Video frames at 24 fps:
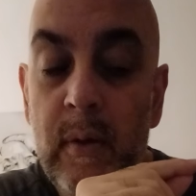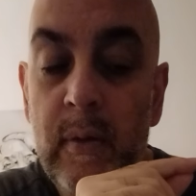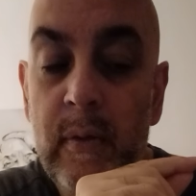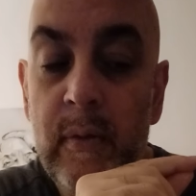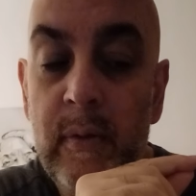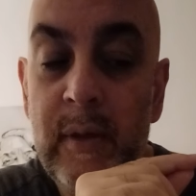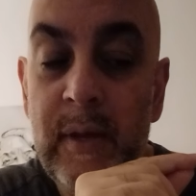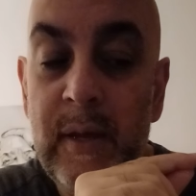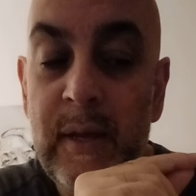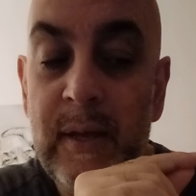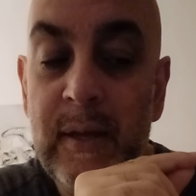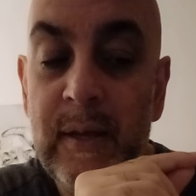
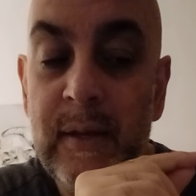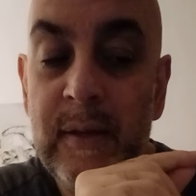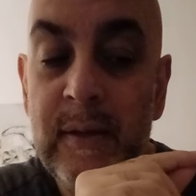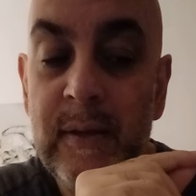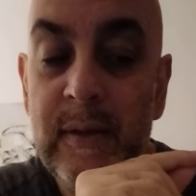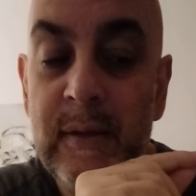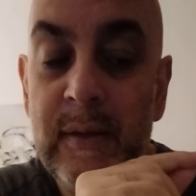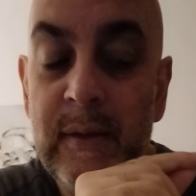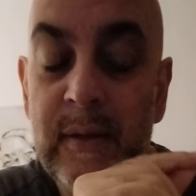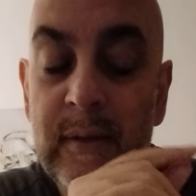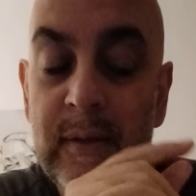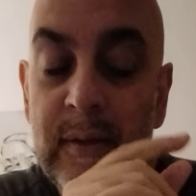the
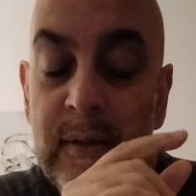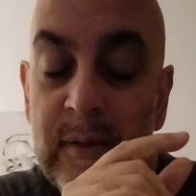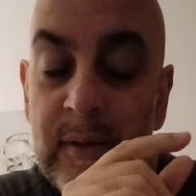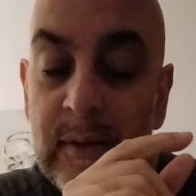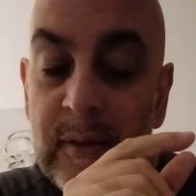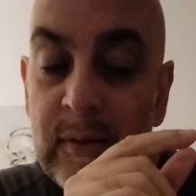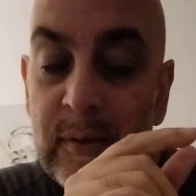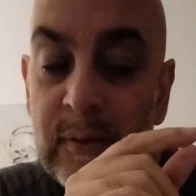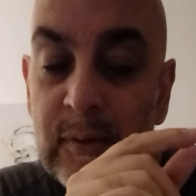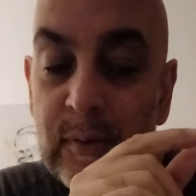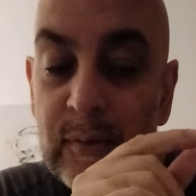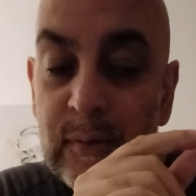
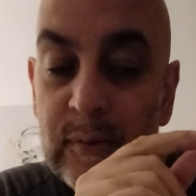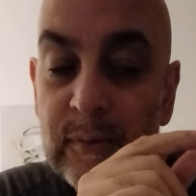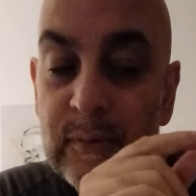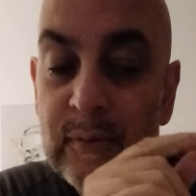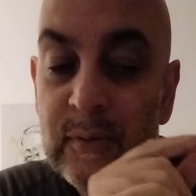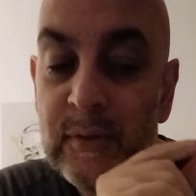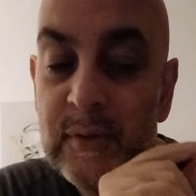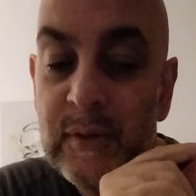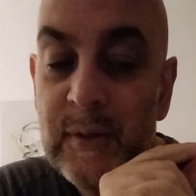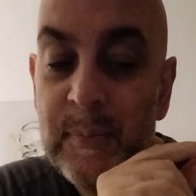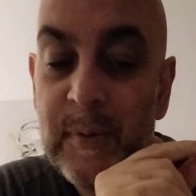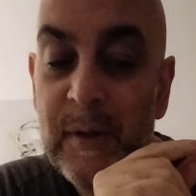little
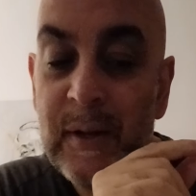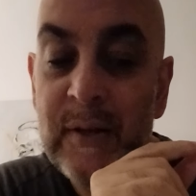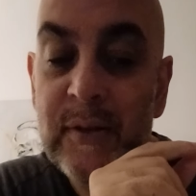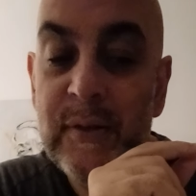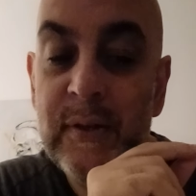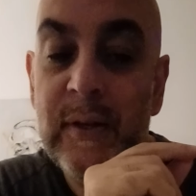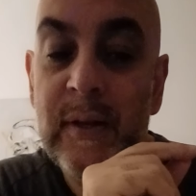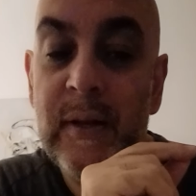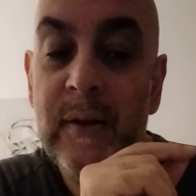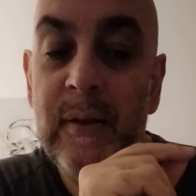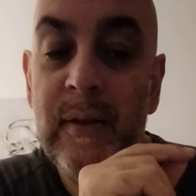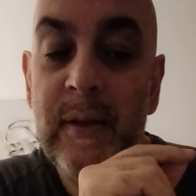
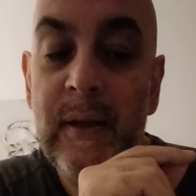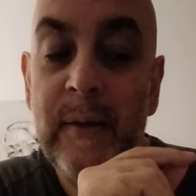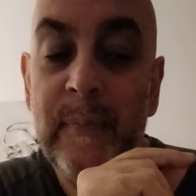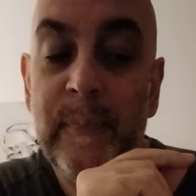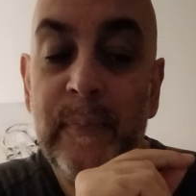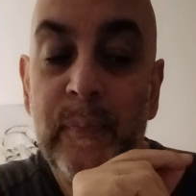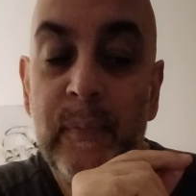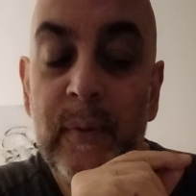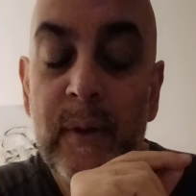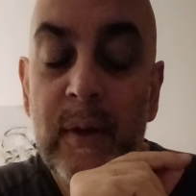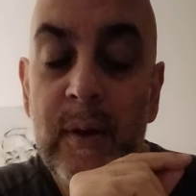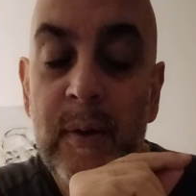stipulation there
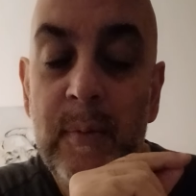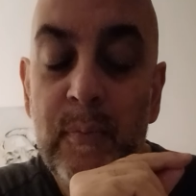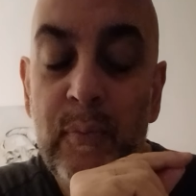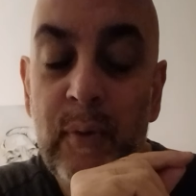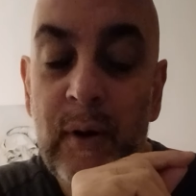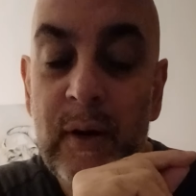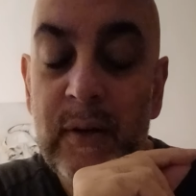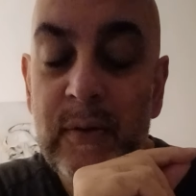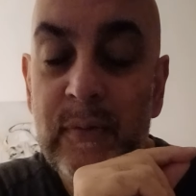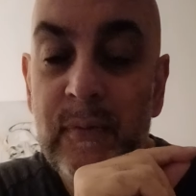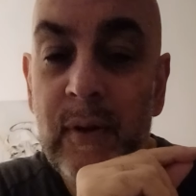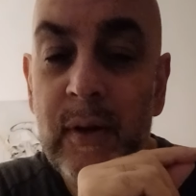that
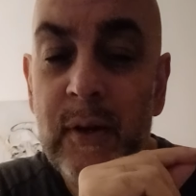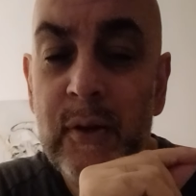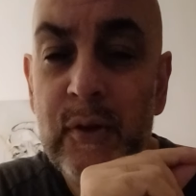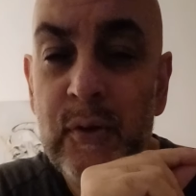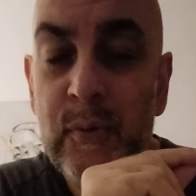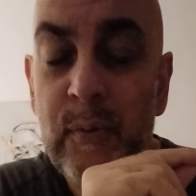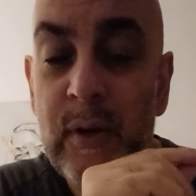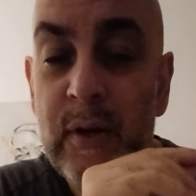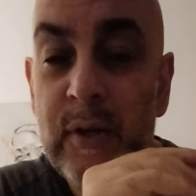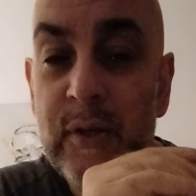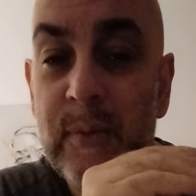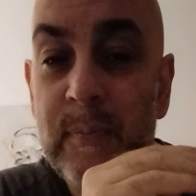price
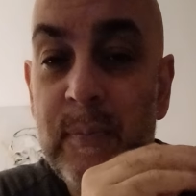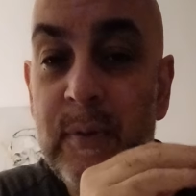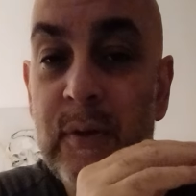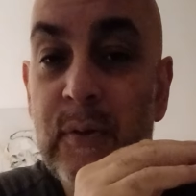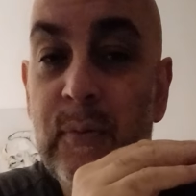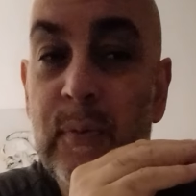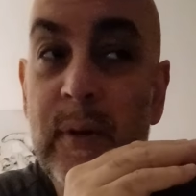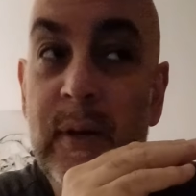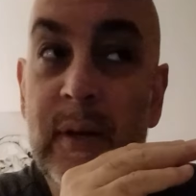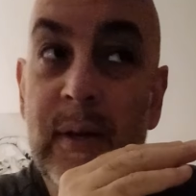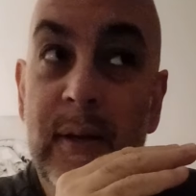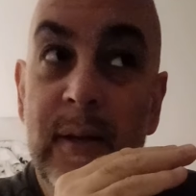fluctuation
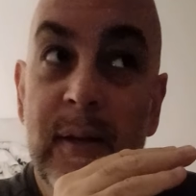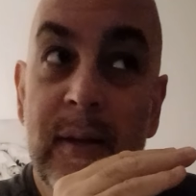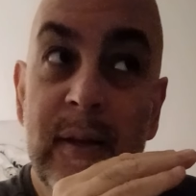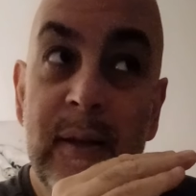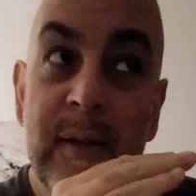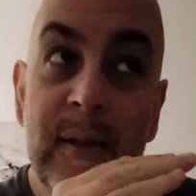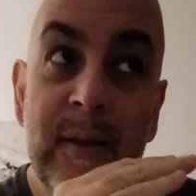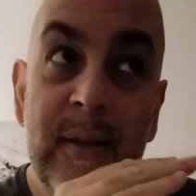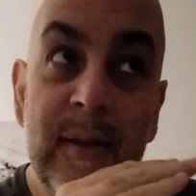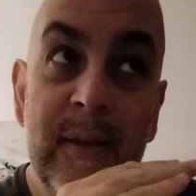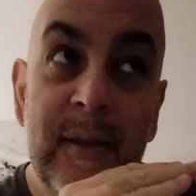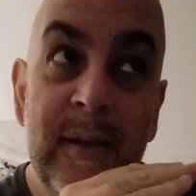between
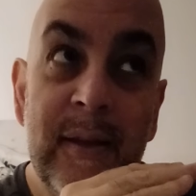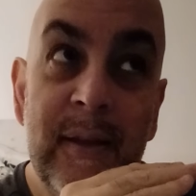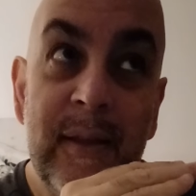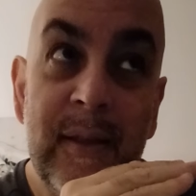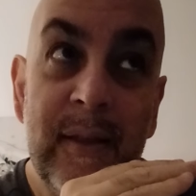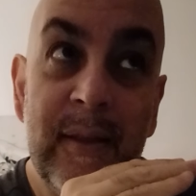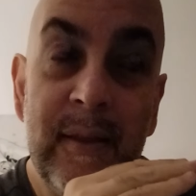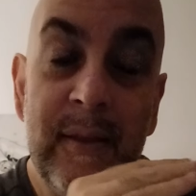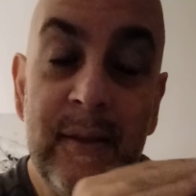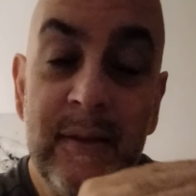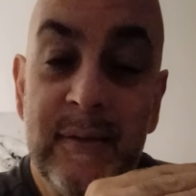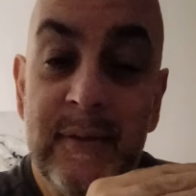
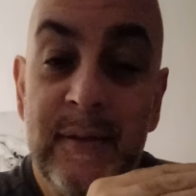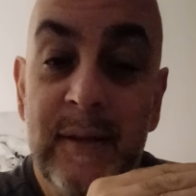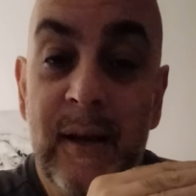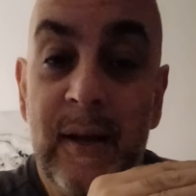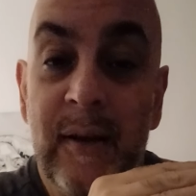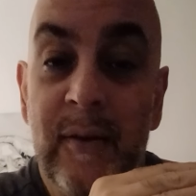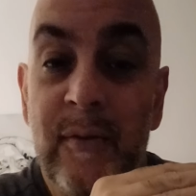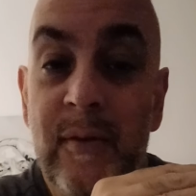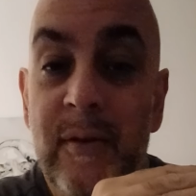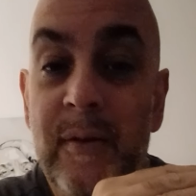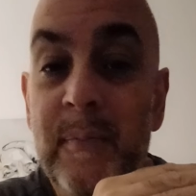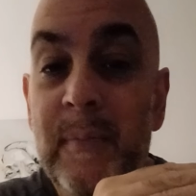this
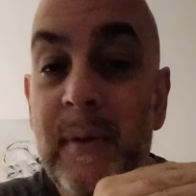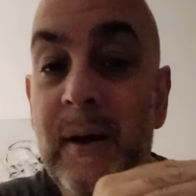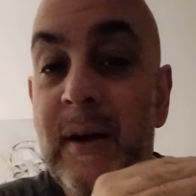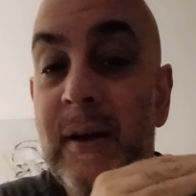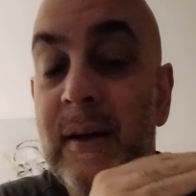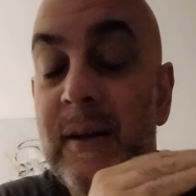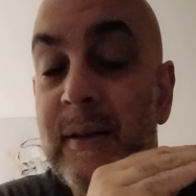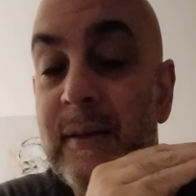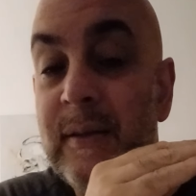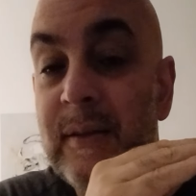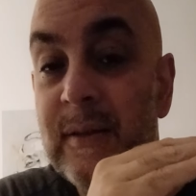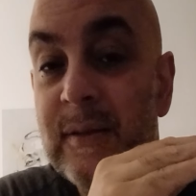dollar
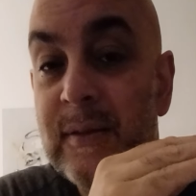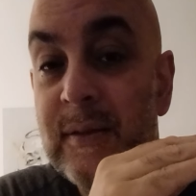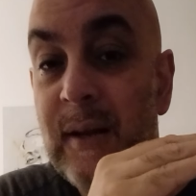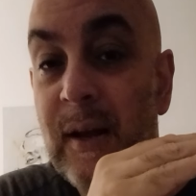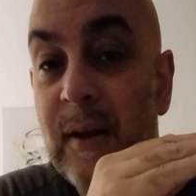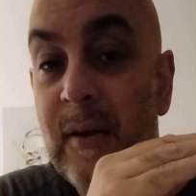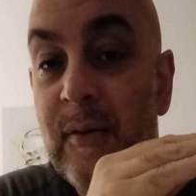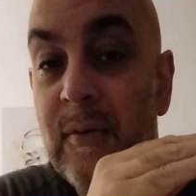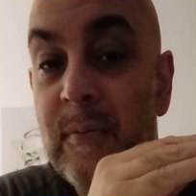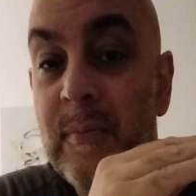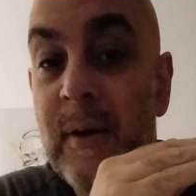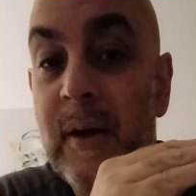amount and this
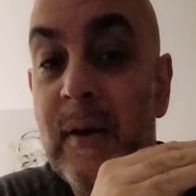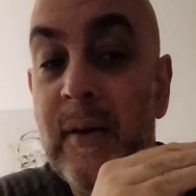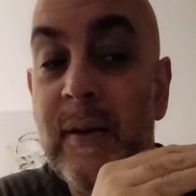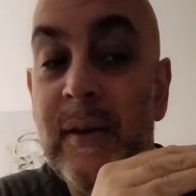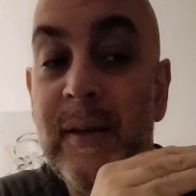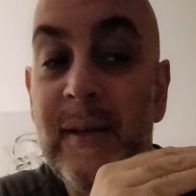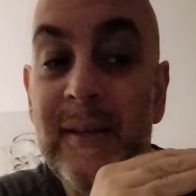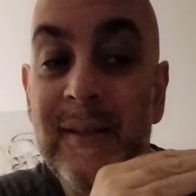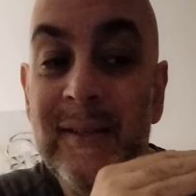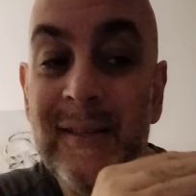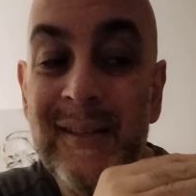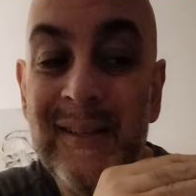dollar amount
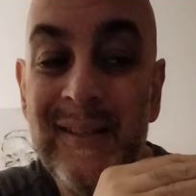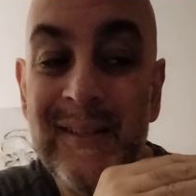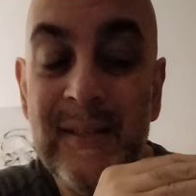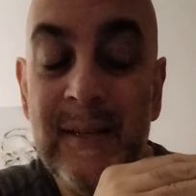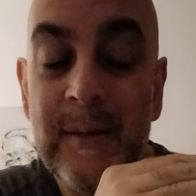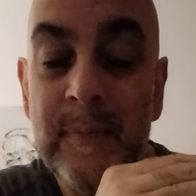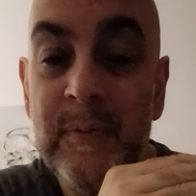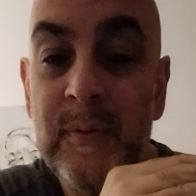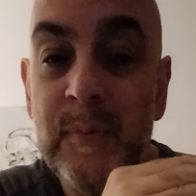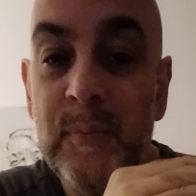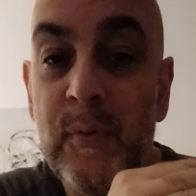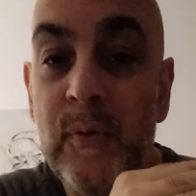is
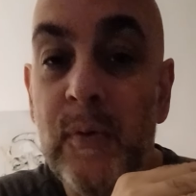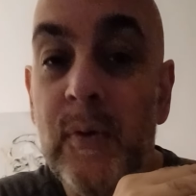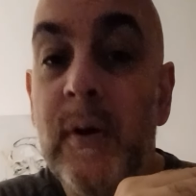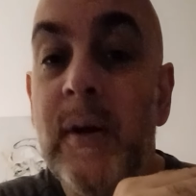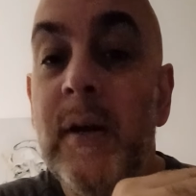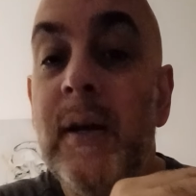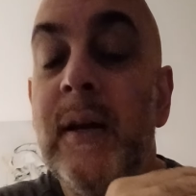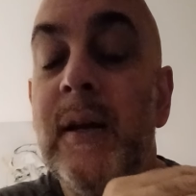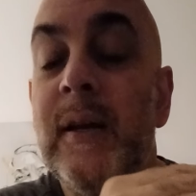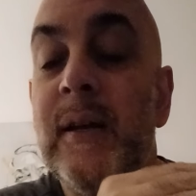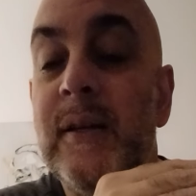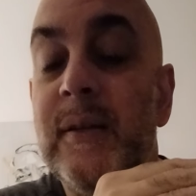acceptable
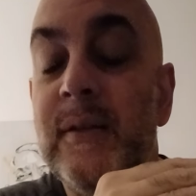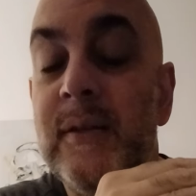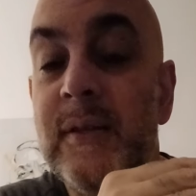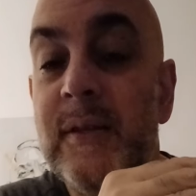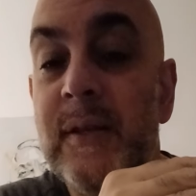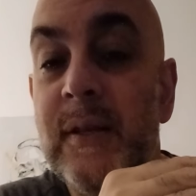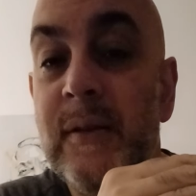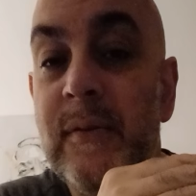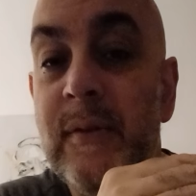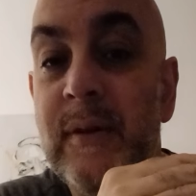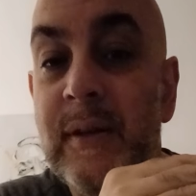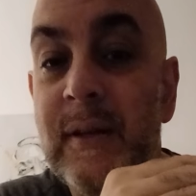
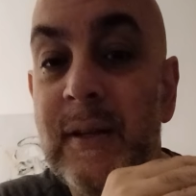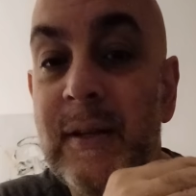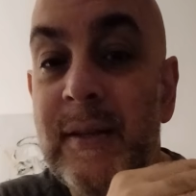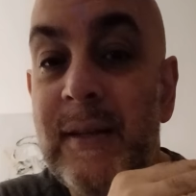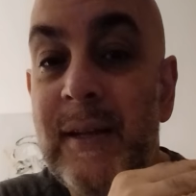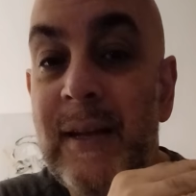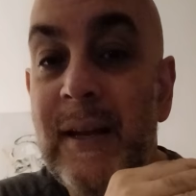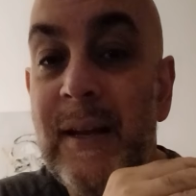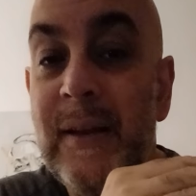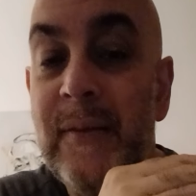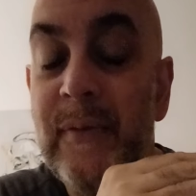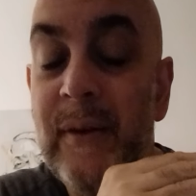considering the
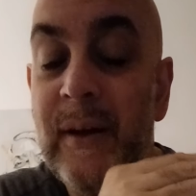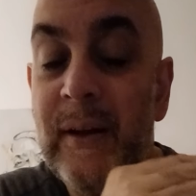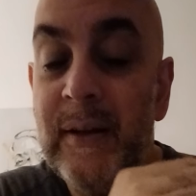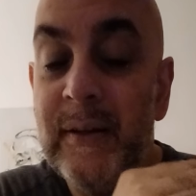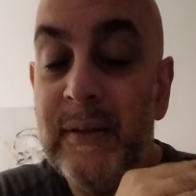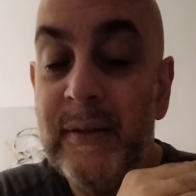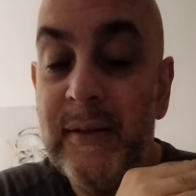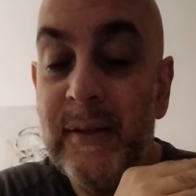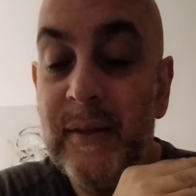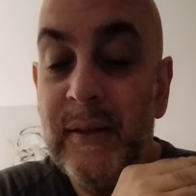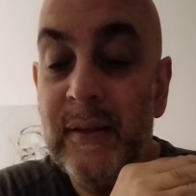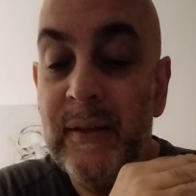daily
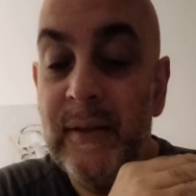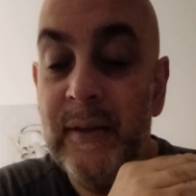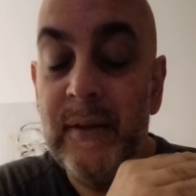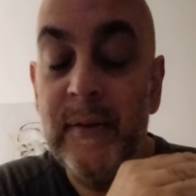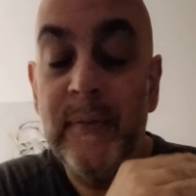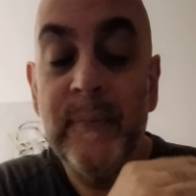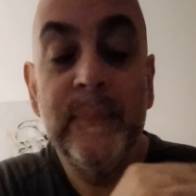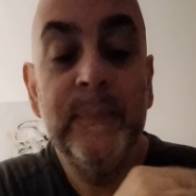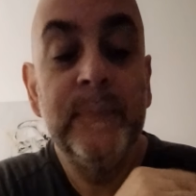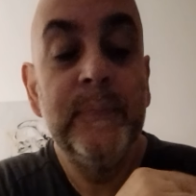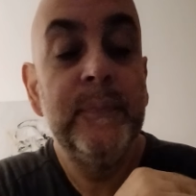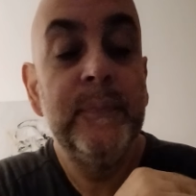volatility.